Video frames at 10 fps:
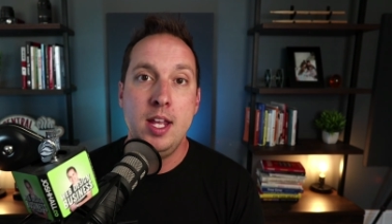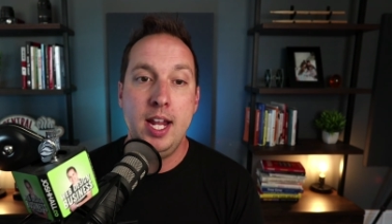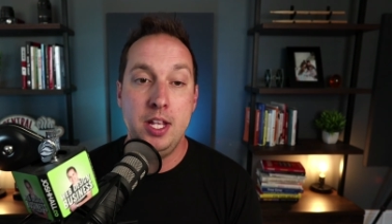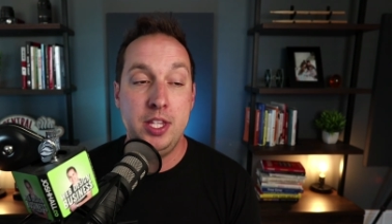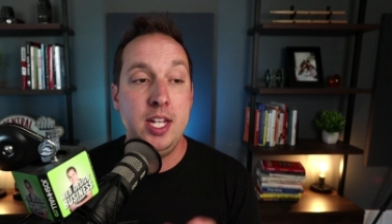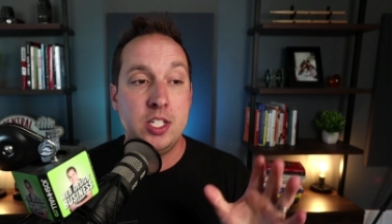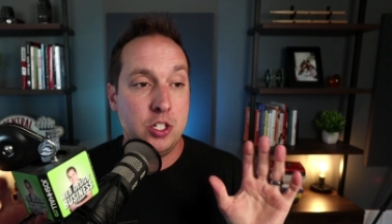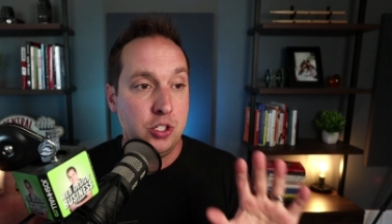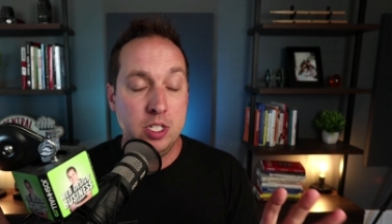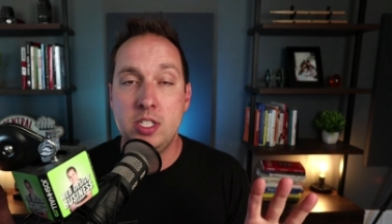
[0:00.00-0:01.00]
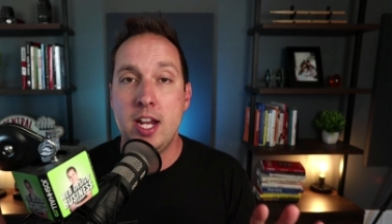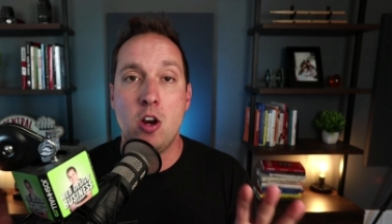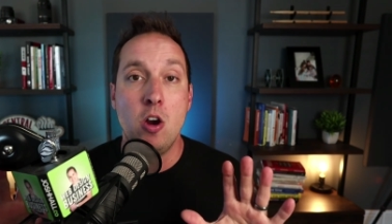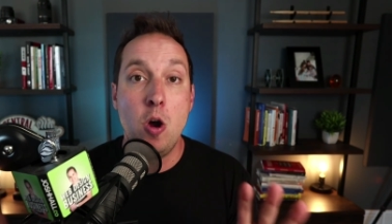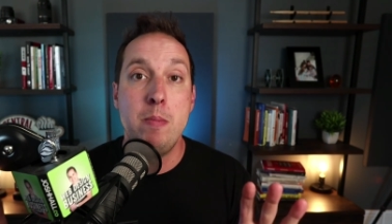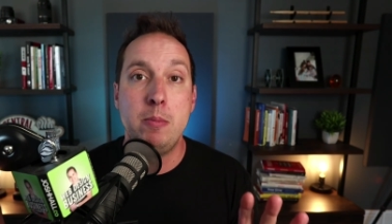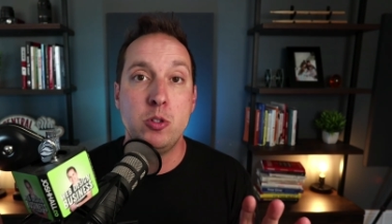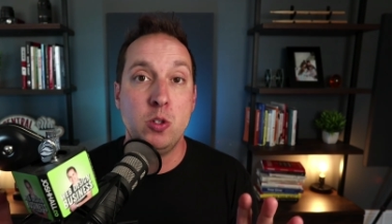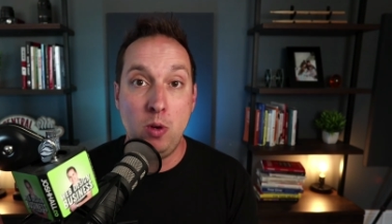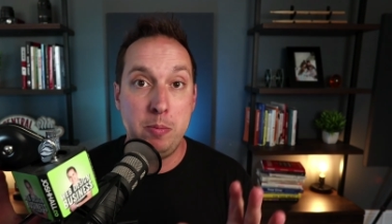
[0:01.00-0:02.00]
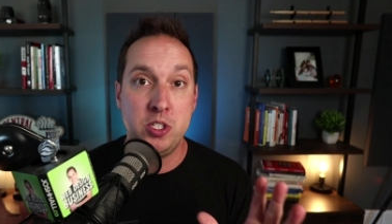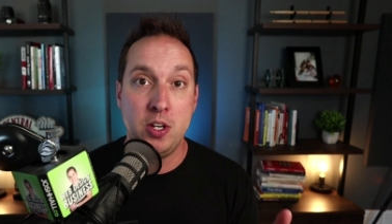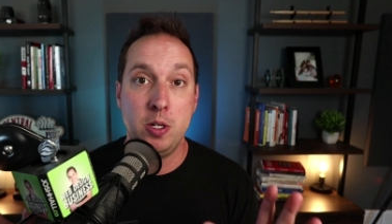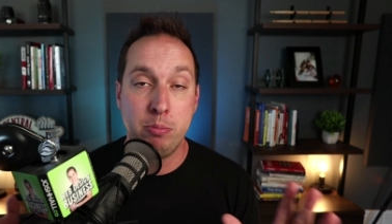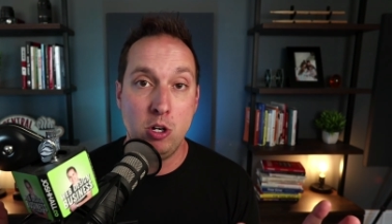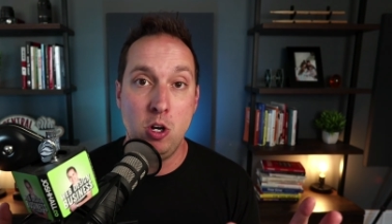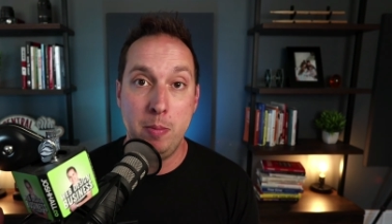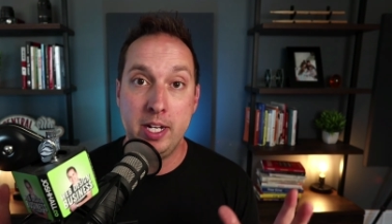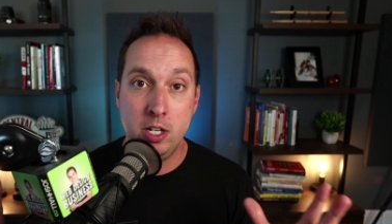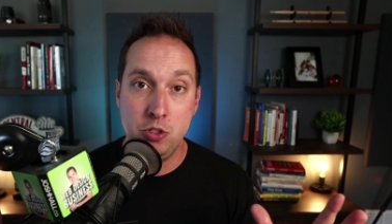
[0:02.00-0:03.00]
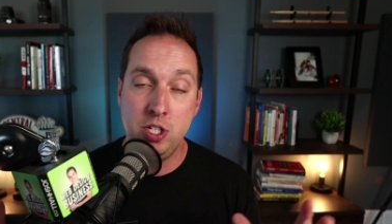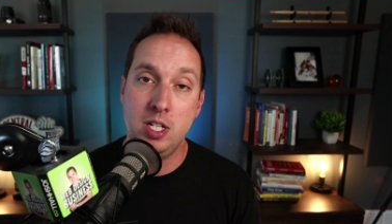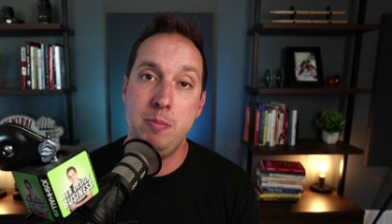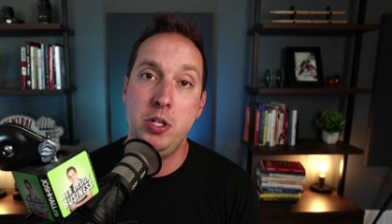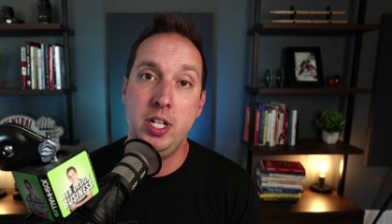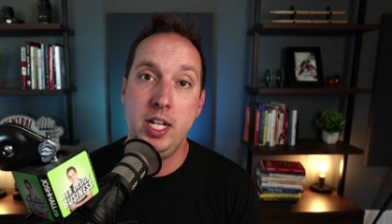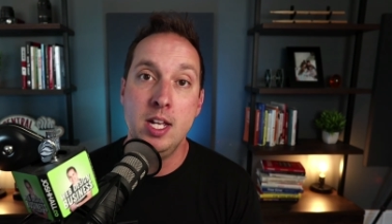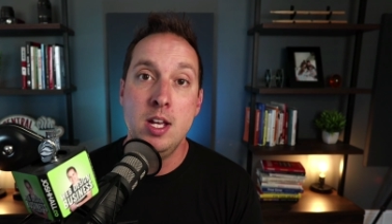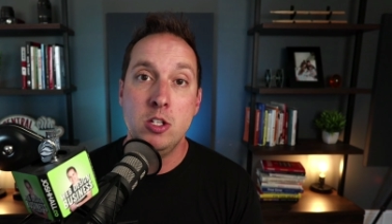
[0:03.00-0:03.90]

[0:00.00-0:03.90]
And these, I should say, are all members of Web Designer Pro, my coaching community.